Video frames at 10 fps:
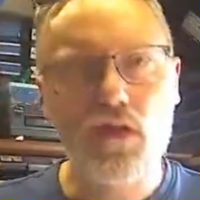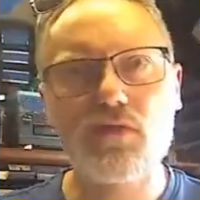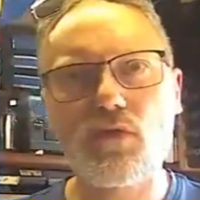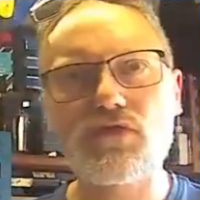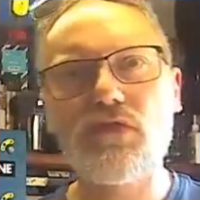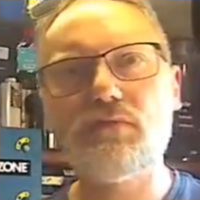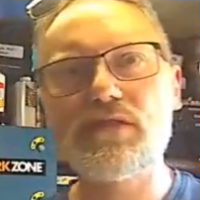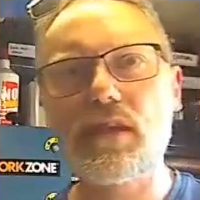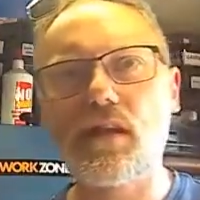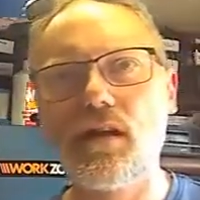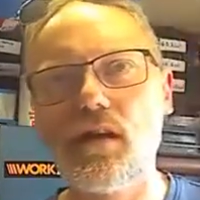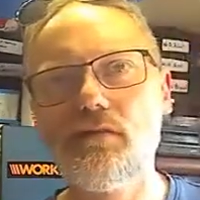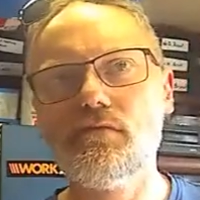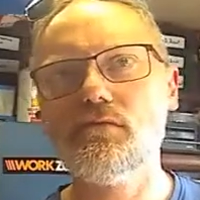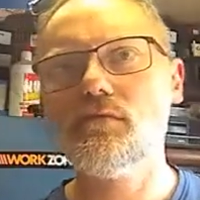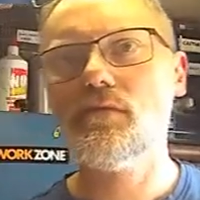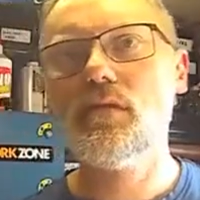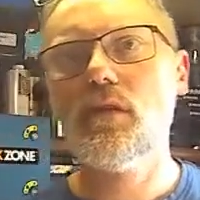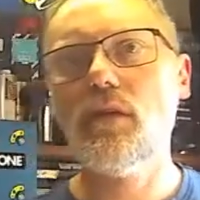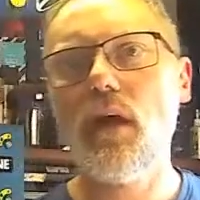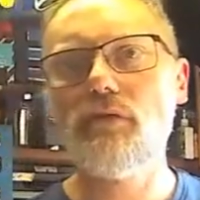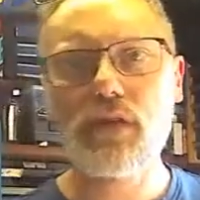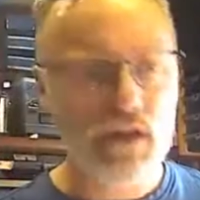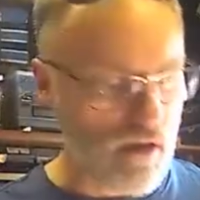So what's the particular NVQ